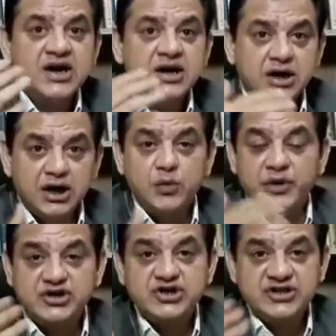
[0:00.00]

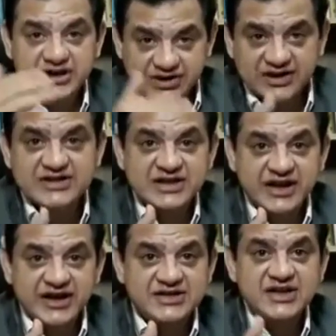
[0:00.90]
which is in this
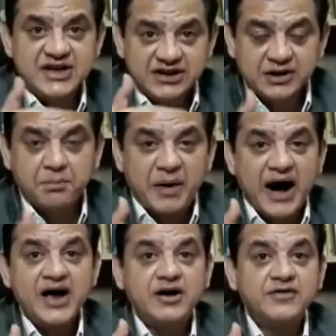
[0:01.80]
case the
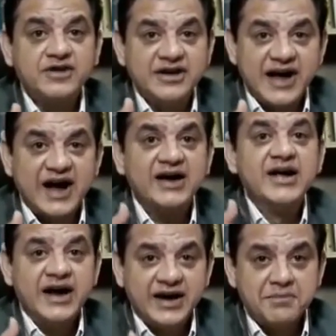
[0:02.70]
buyer of the land
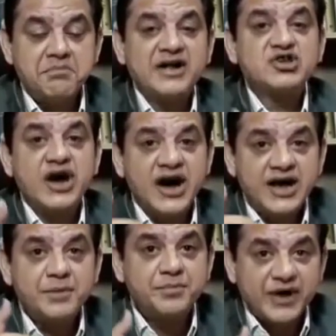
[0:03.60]
at a much
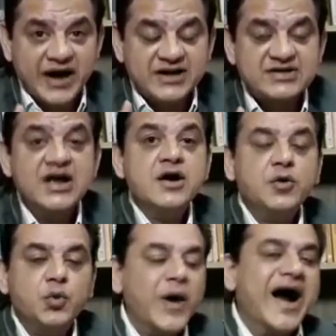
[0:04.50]
higher price.
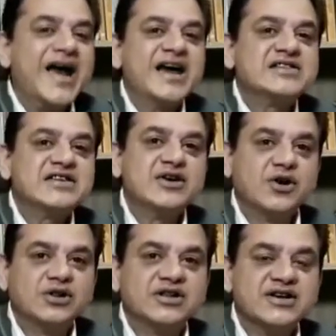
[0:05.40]
Why I say
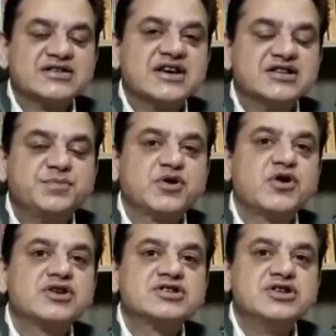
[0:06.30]
all this is
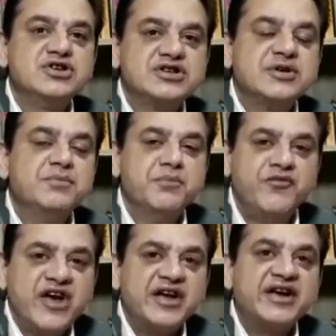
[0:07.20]
because, you see,
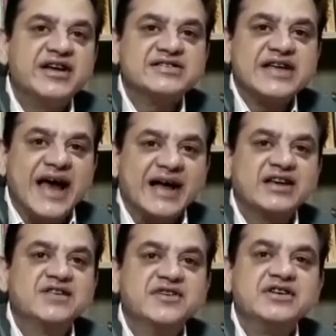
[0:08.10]
various
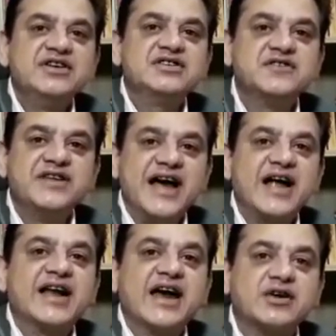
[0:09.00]
activities of
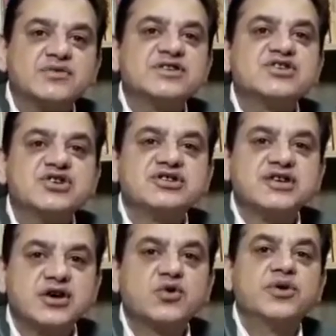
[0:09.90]
land acquisitions
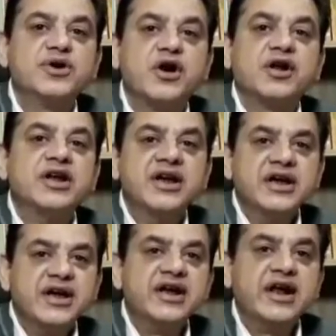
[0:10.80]
are going on in